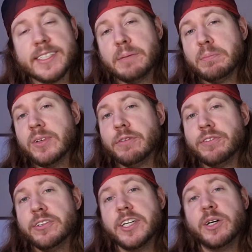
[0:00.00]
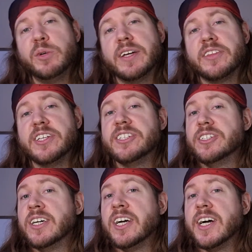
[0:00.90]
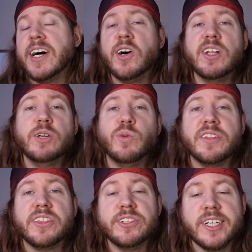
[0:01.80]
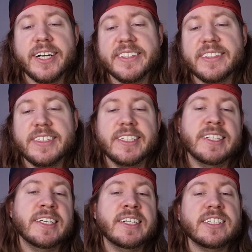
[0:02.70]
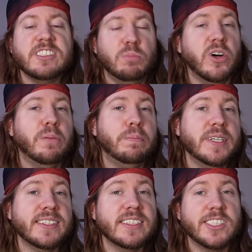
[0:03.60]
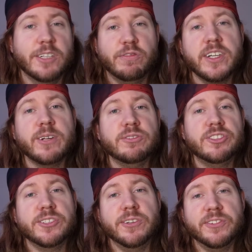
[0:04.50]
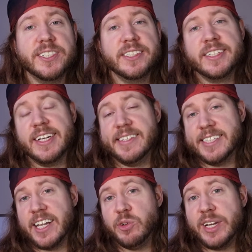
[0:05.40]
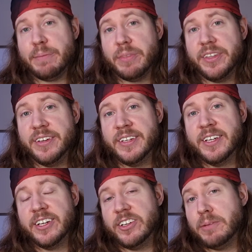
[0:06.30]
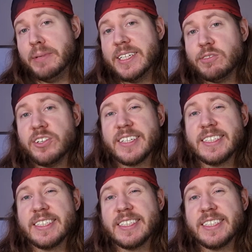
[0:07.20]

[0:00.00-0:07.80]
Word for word: example, if you know that you only want to hunt small pieces of gold jewelry at shallow depth on a beach, for